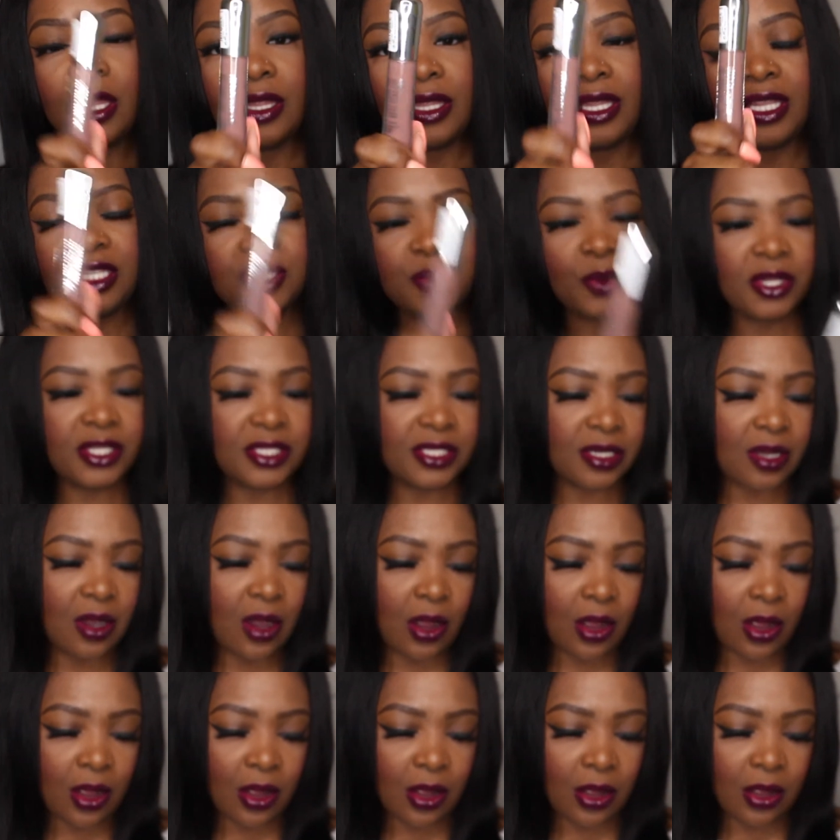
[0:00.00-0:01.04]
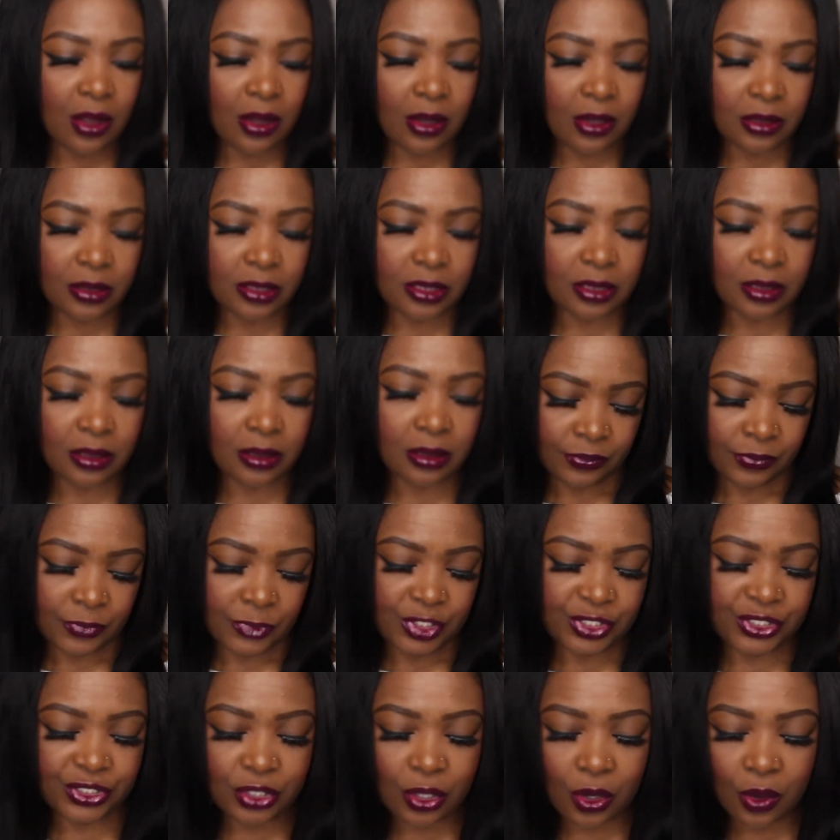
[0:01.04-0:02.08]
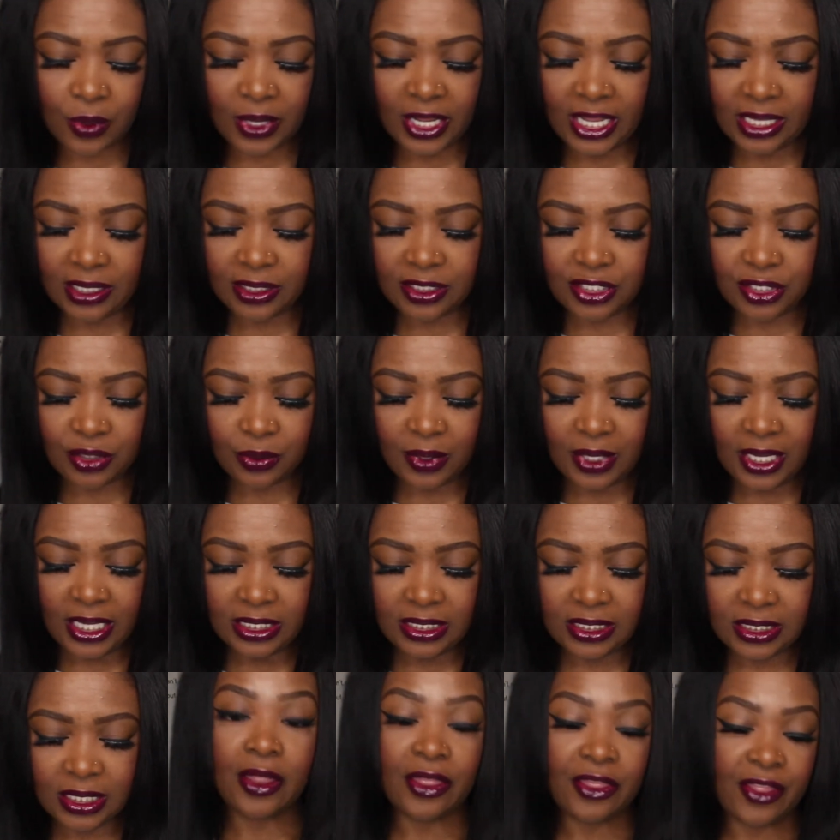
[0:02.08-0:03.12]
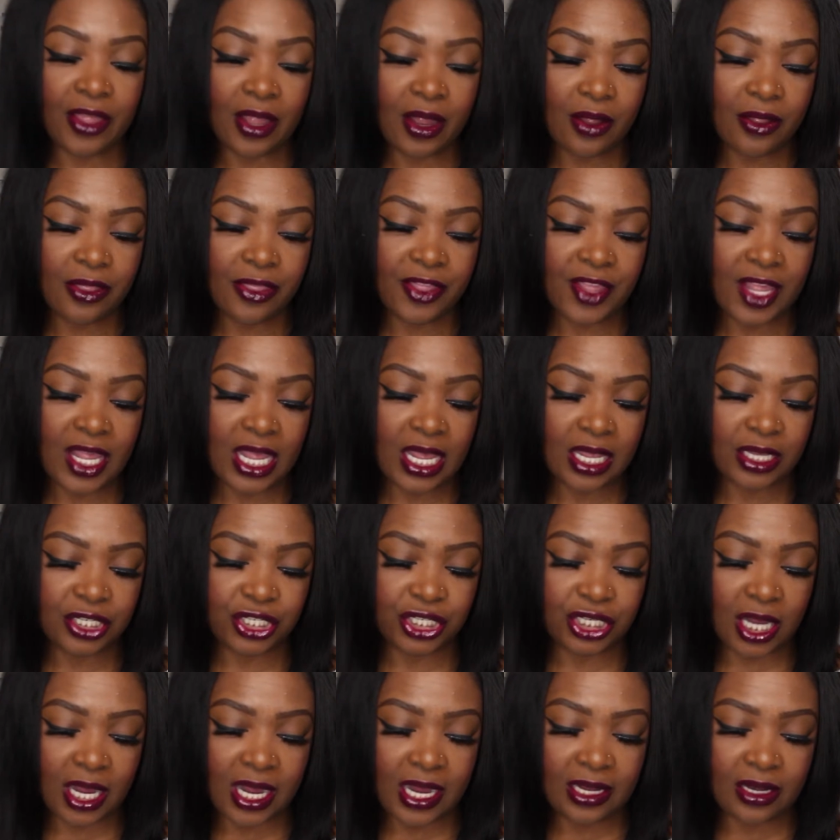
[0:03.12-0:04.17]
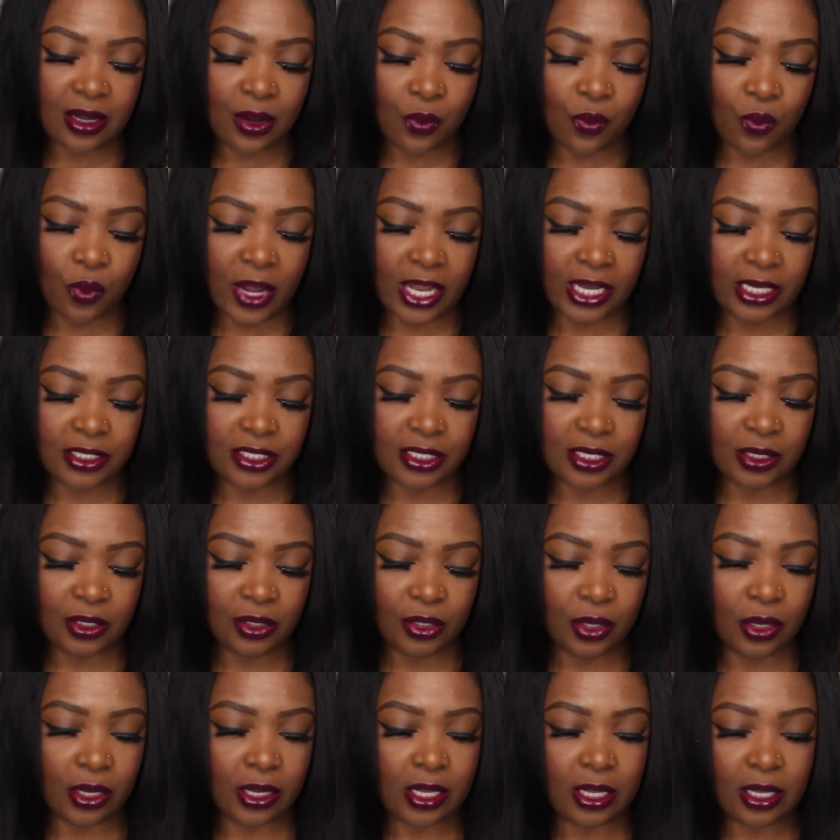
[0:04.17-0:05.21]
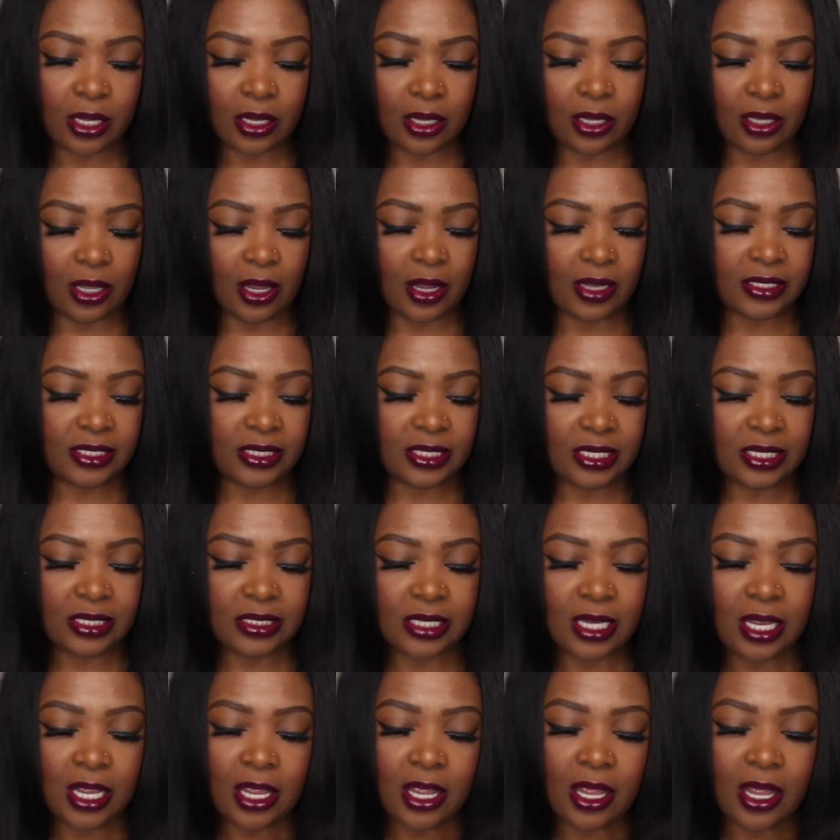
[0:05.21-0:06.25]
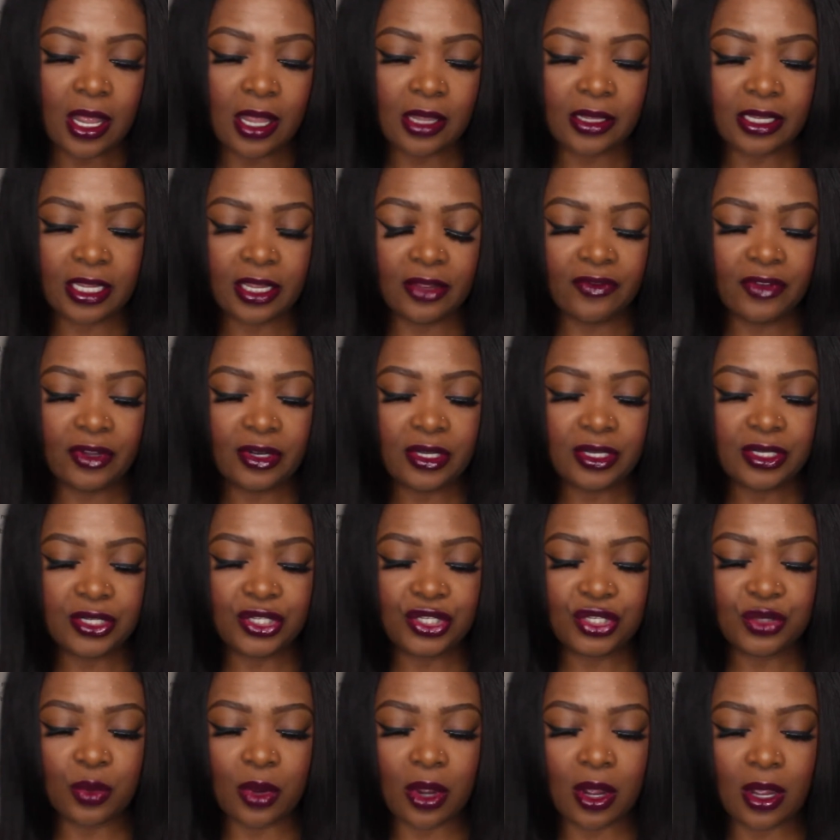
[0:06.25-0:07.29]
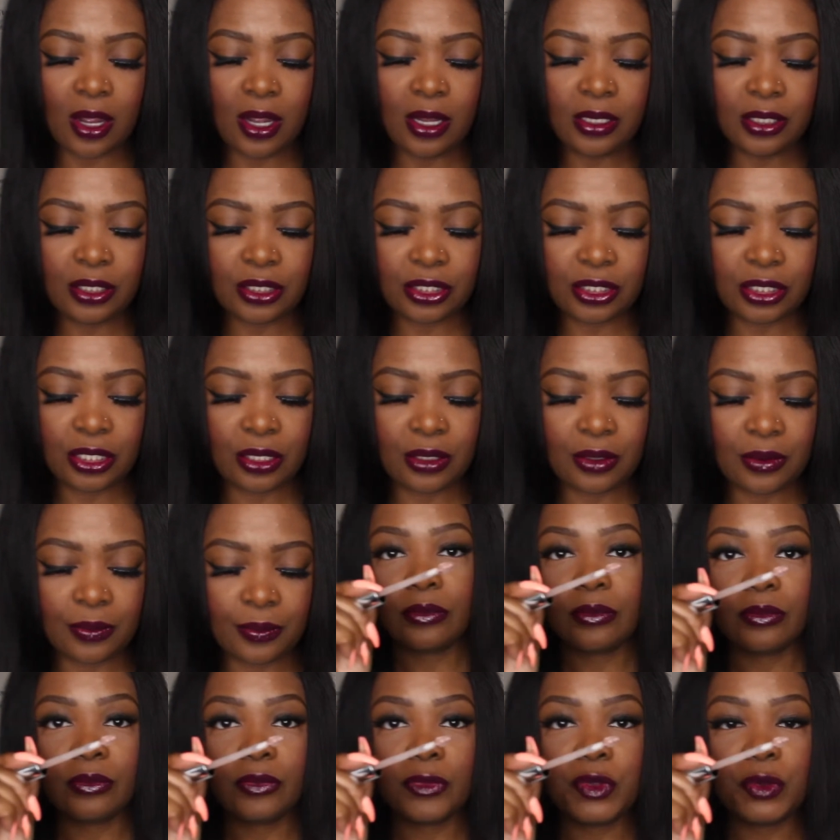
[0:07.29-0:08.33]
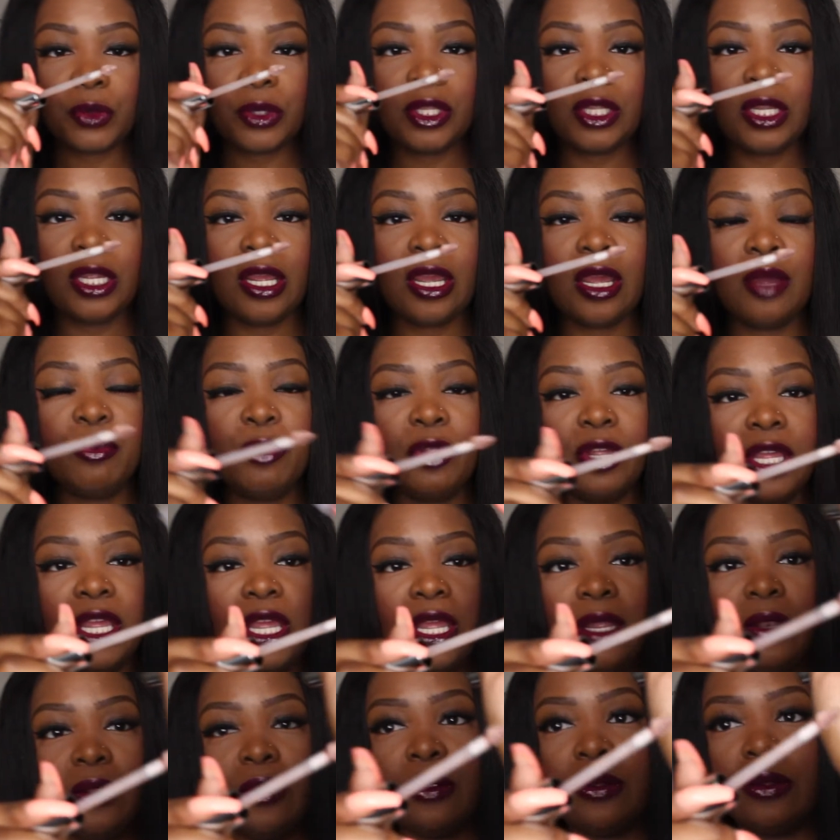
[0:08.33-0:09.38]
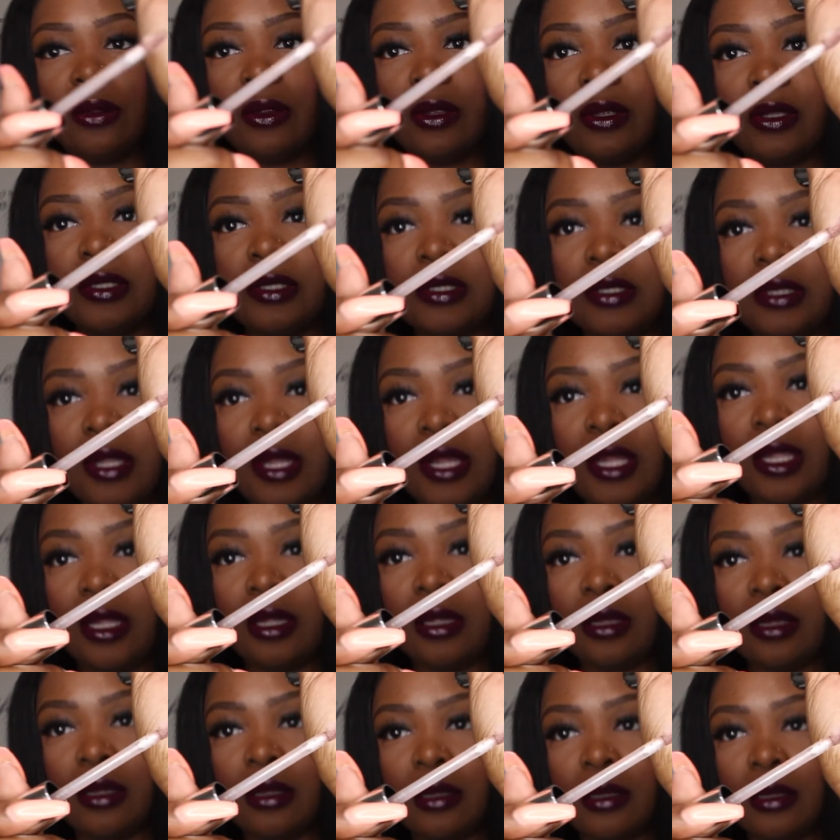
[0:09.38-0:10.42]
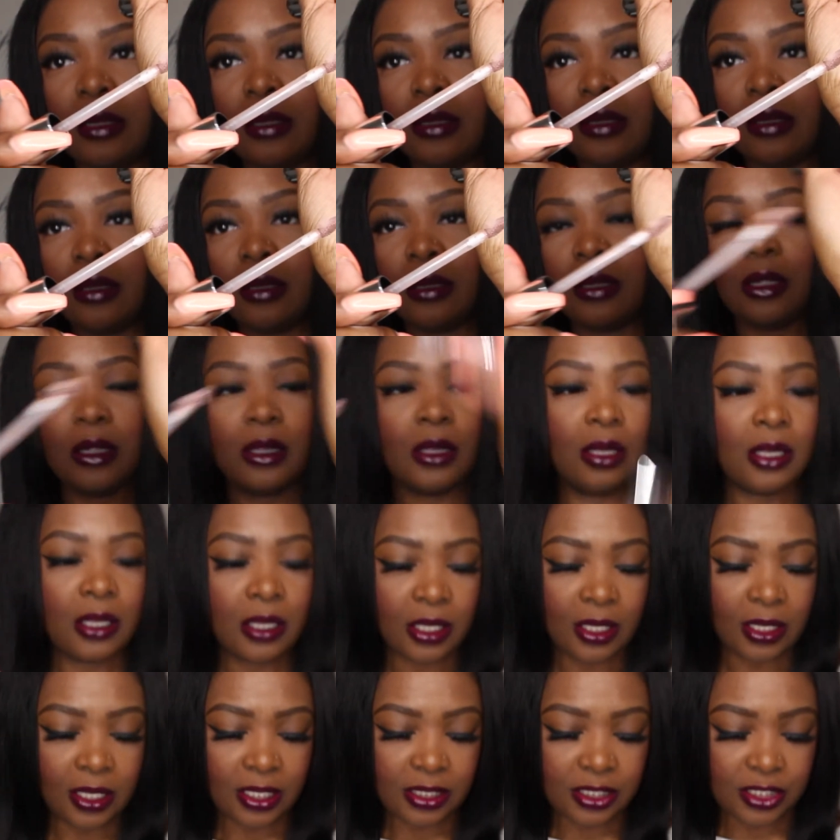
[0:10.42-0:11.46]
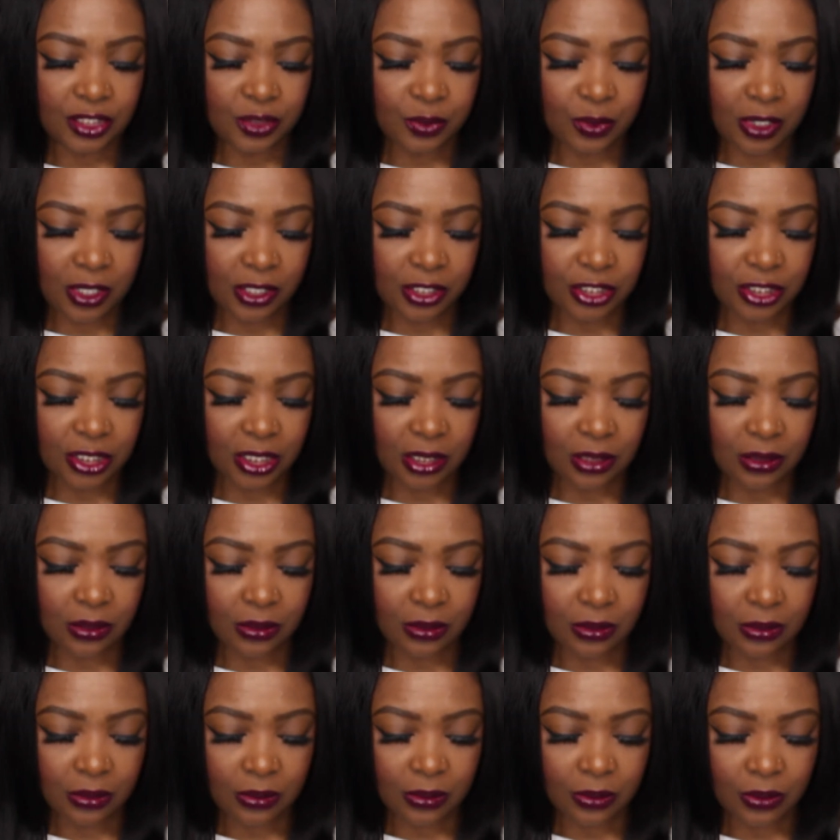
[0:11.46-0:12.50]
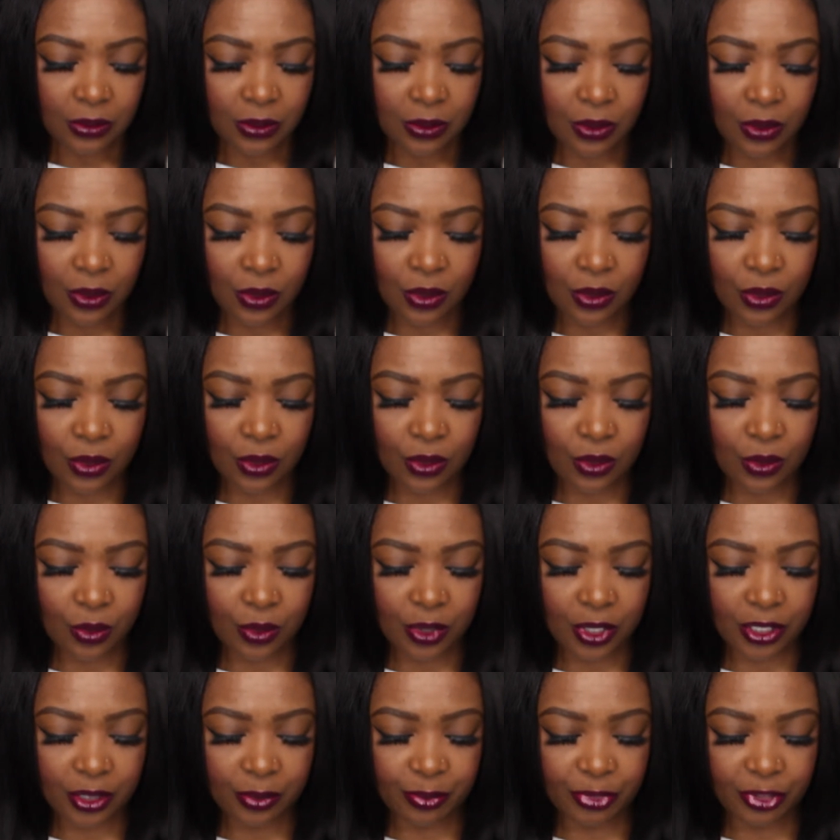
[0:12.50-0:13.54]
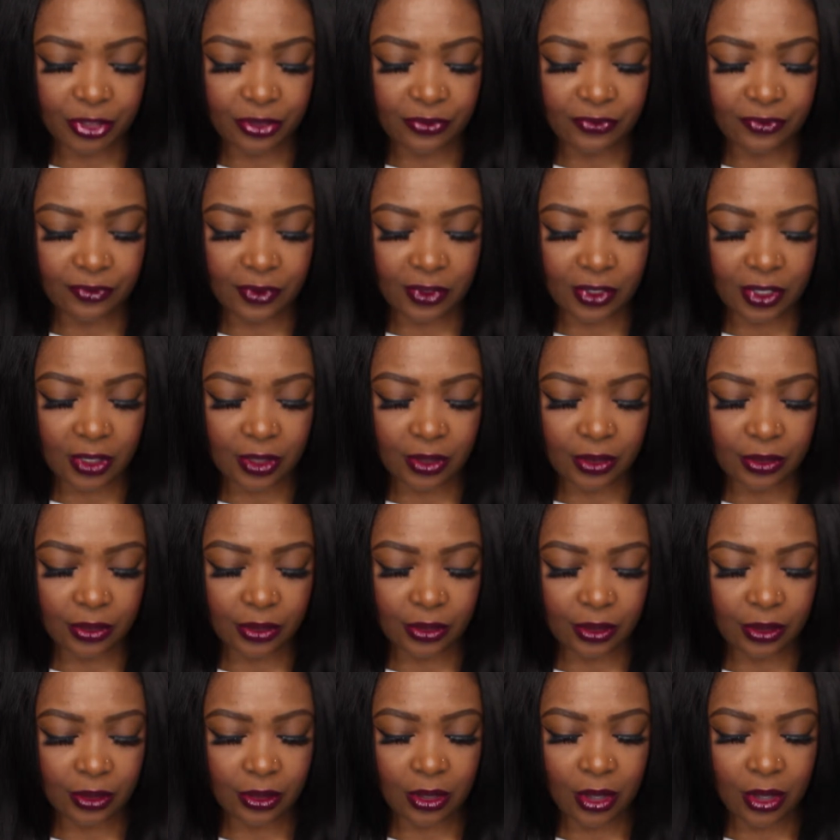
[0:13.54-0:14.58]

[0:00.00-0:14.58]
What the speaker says: This one's called So Into It, and they're the Shine Wet Look glosses. I'll give it a swatch. That's what the applicator looks like. Let's swatch it. Oh, what a beautiful color.